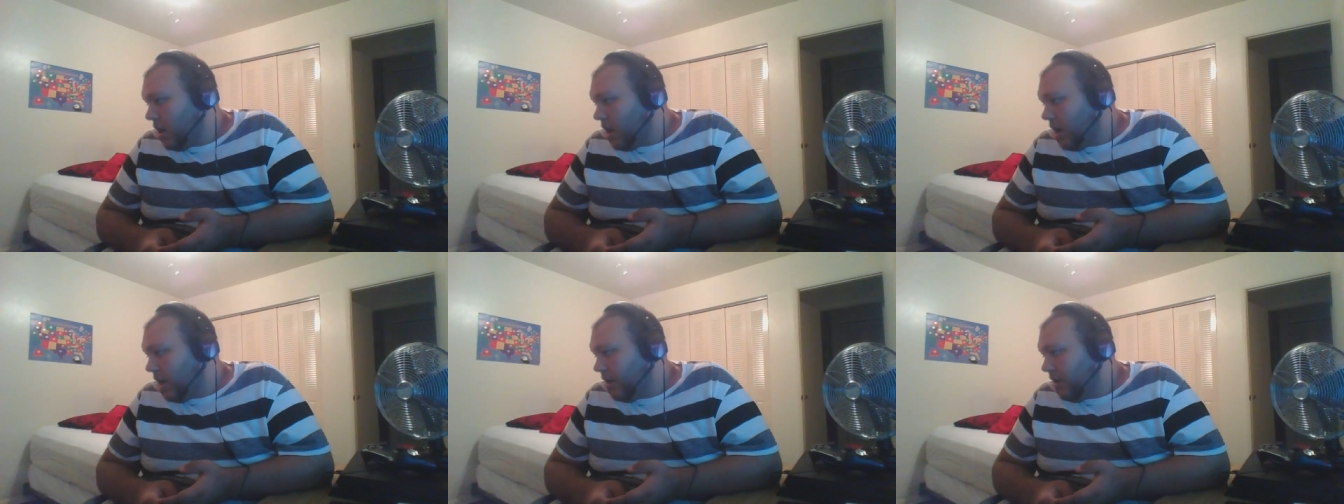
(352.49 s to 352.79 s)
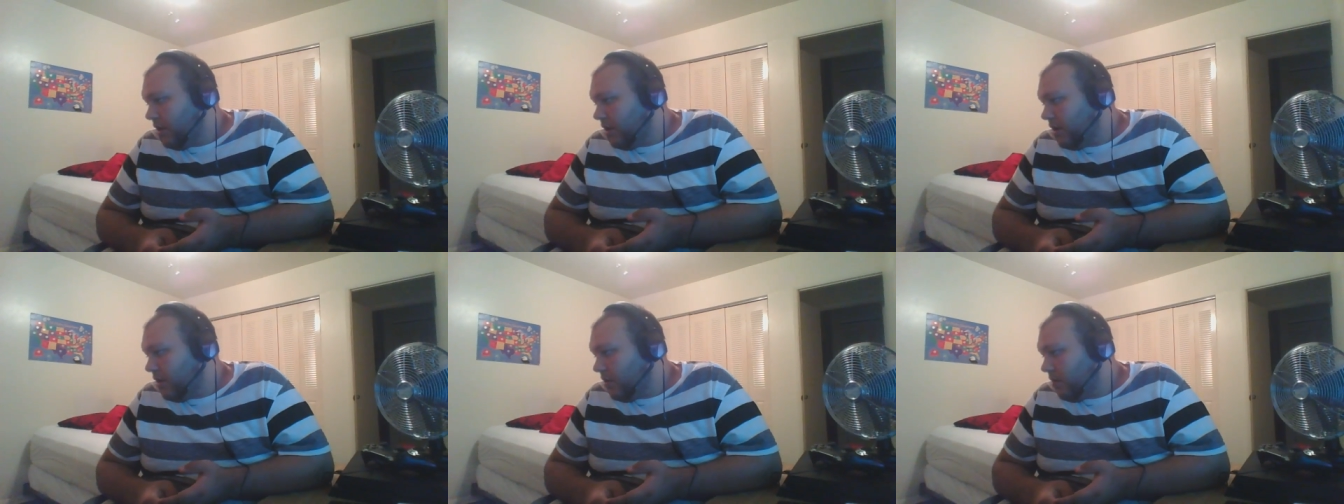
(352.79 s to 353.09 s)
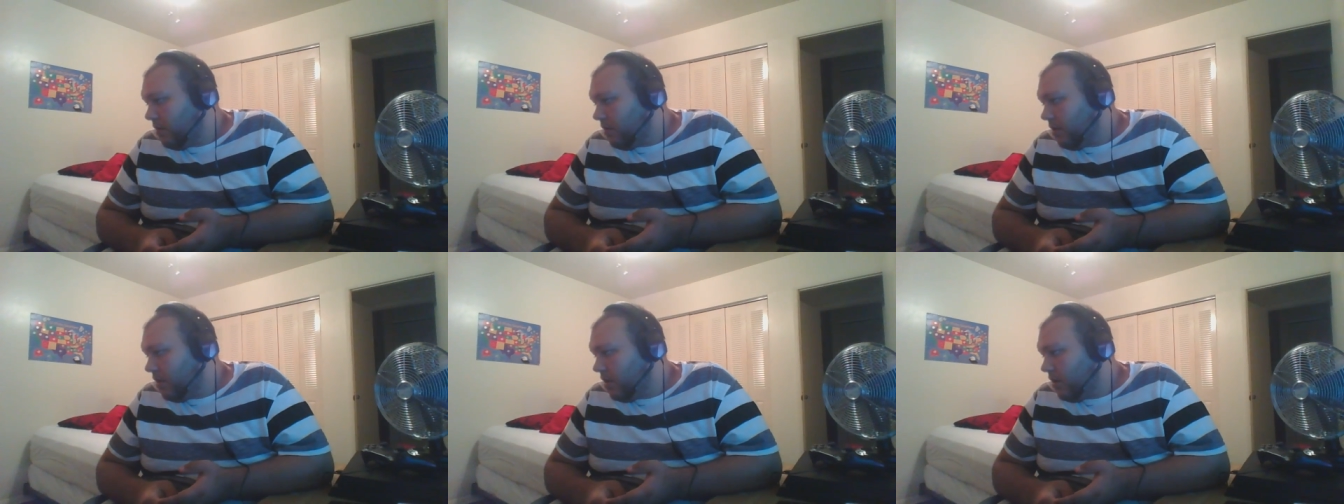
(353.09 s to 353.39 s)
I
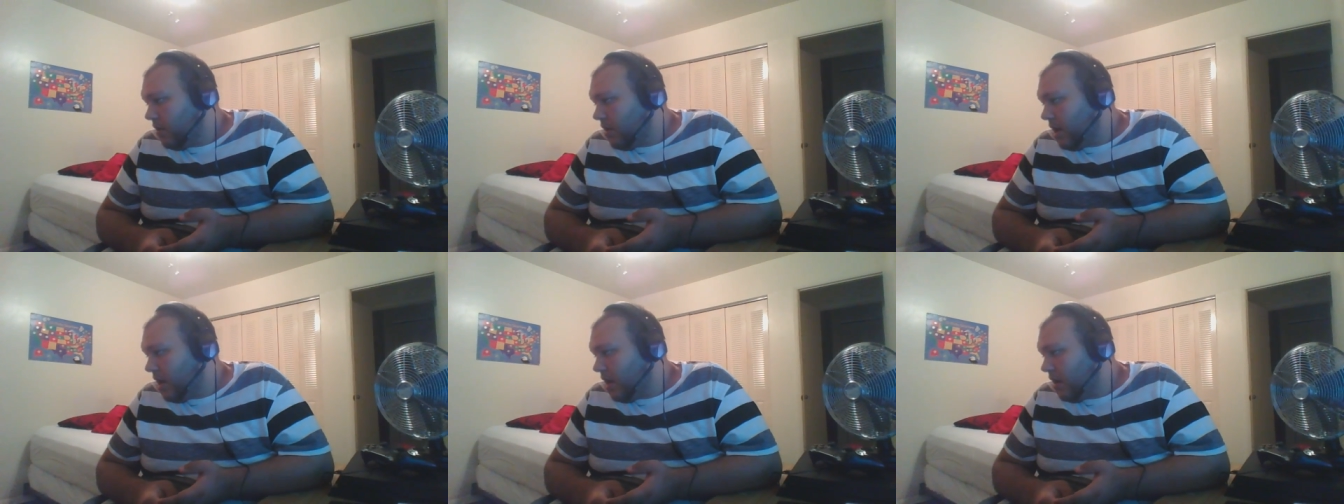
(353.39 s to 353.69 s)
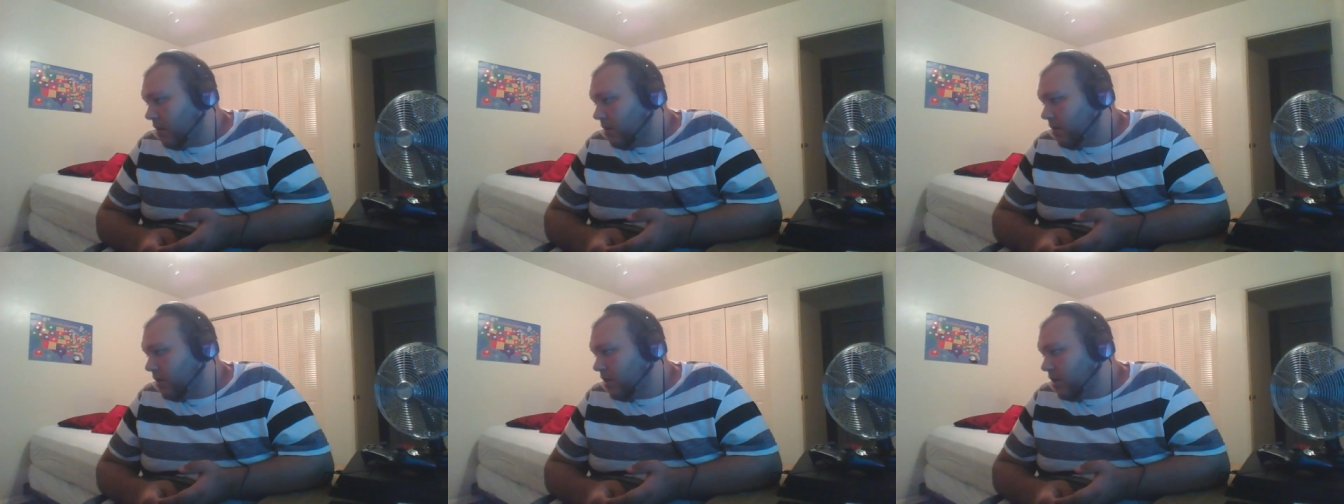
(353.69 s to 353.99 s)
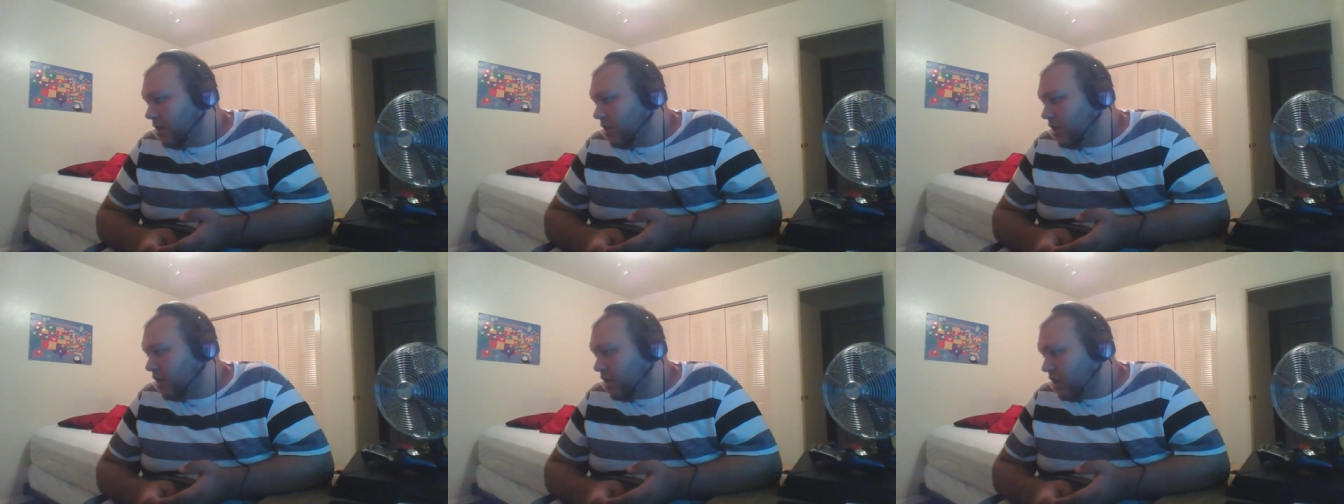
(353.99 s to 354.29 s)
don't know how to
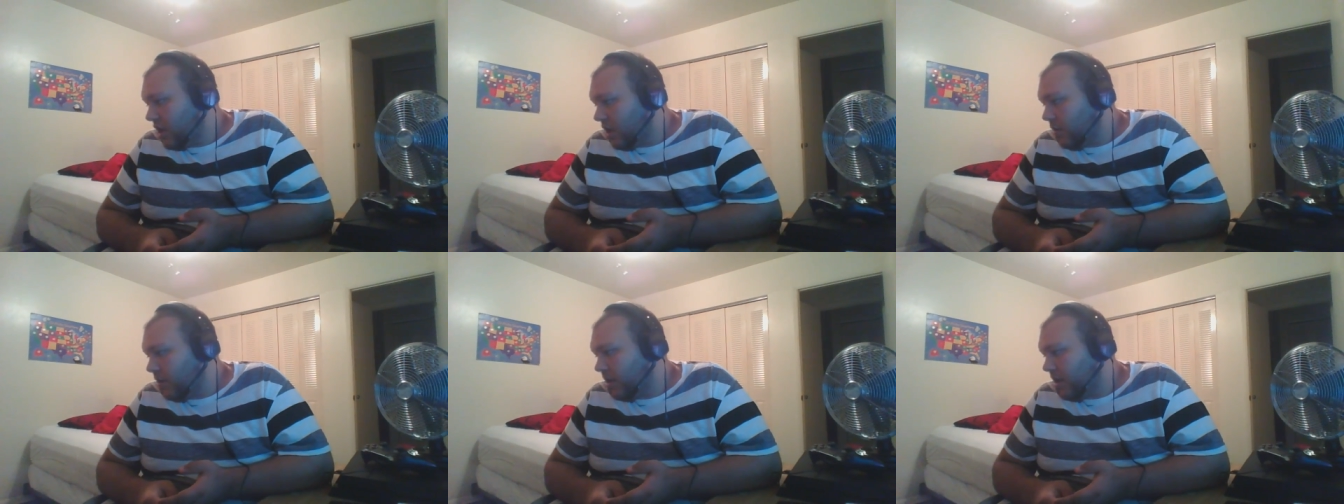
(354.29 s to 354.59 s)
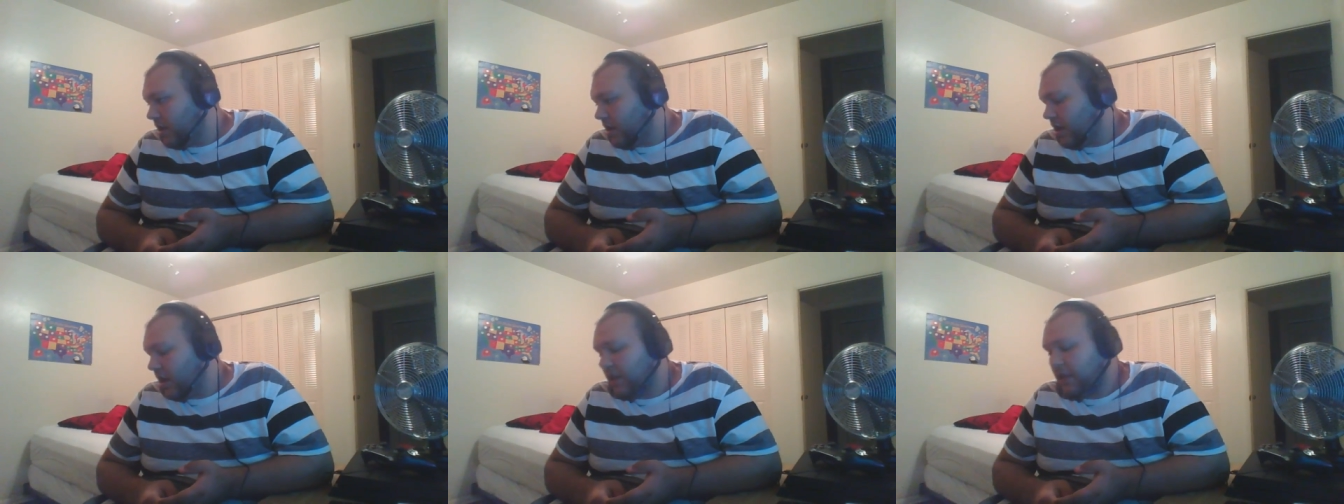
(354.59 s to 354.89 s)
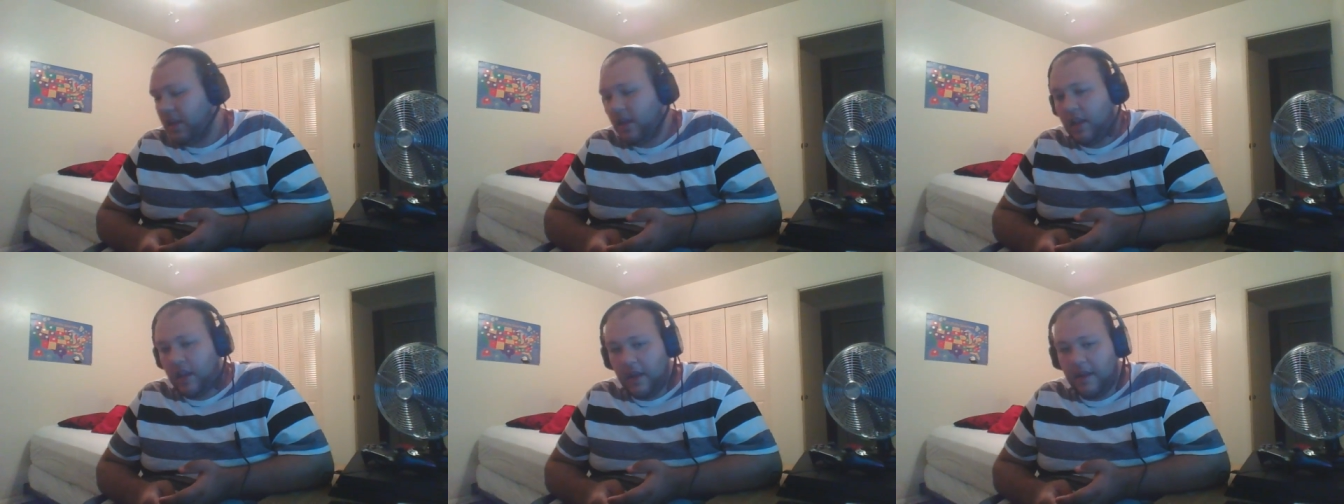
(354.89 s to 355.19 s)
show it. I
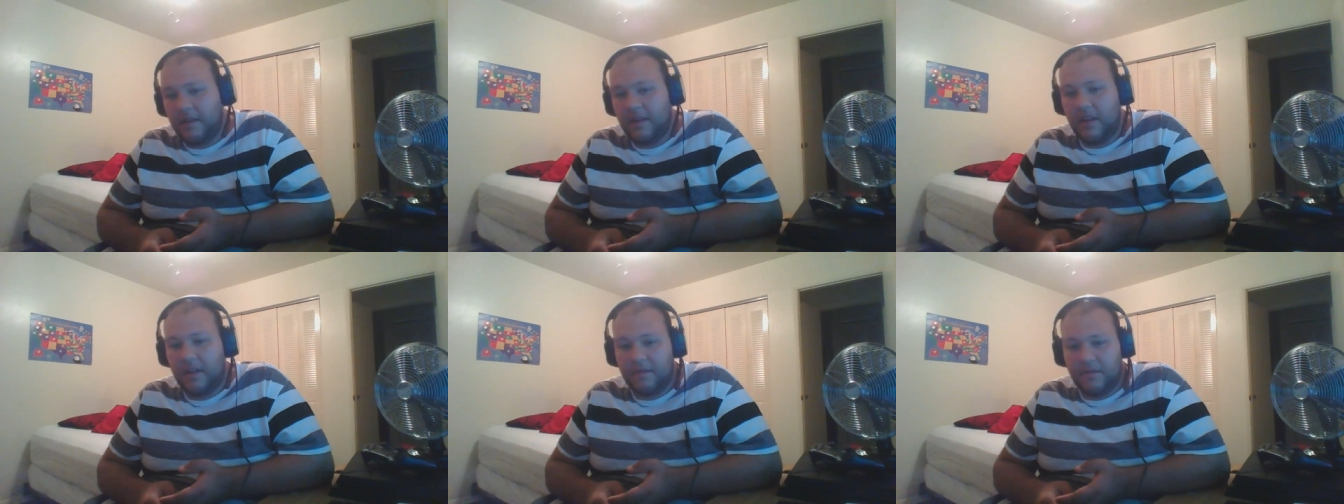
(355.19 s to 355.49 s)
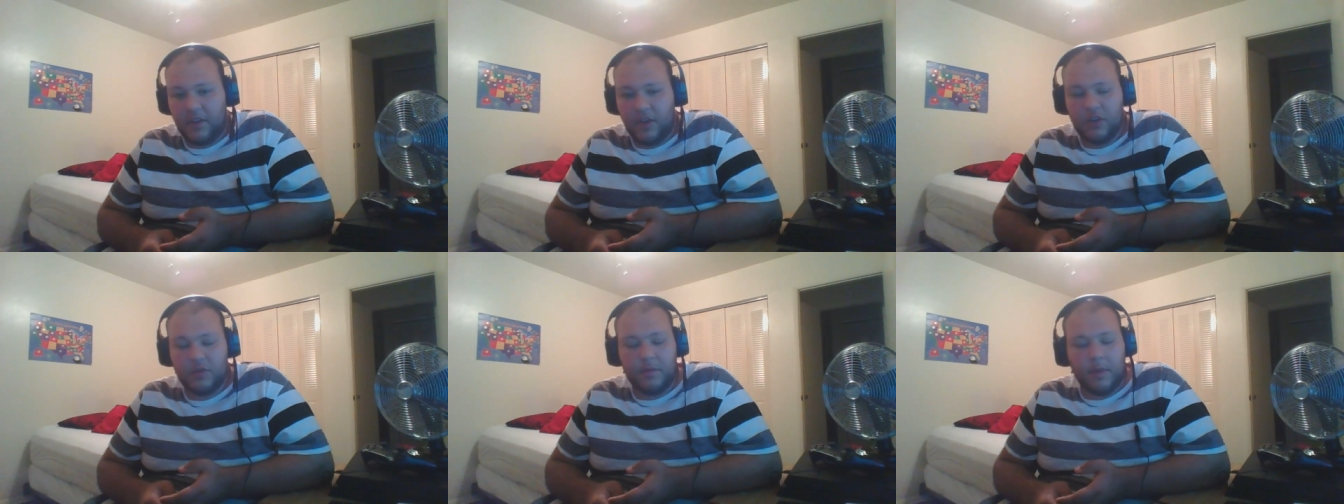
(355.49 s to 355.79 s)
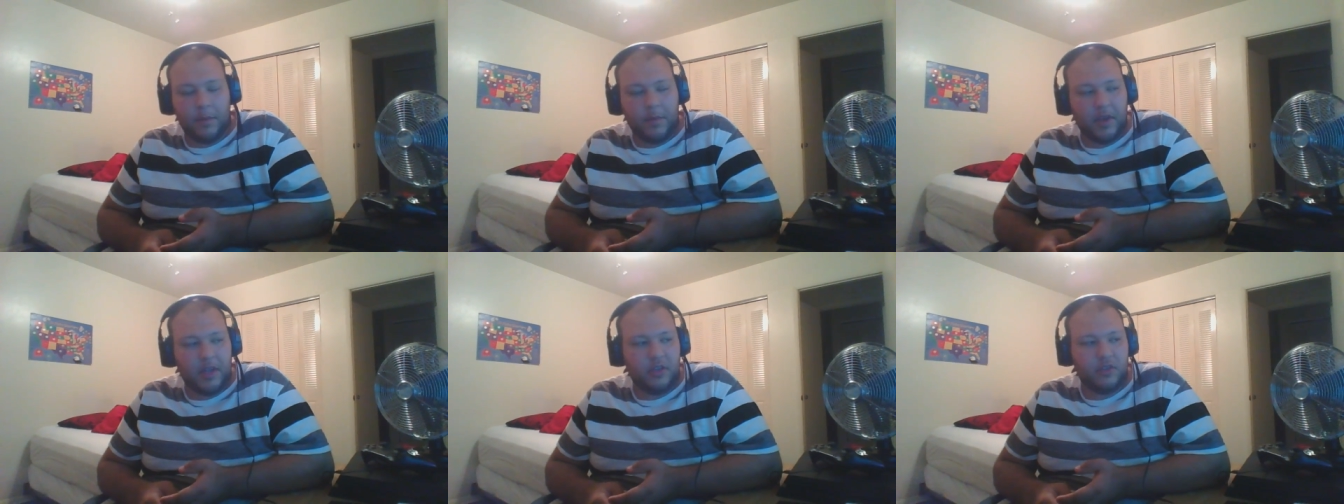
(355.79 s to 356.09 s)
think I would have to use my
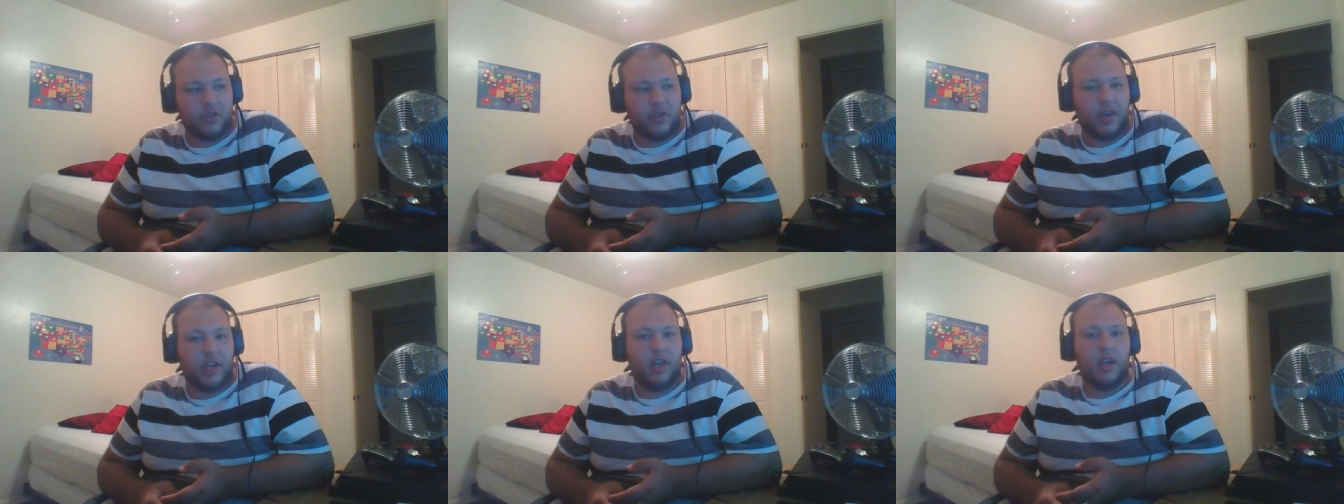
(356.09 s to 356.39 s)
PS3.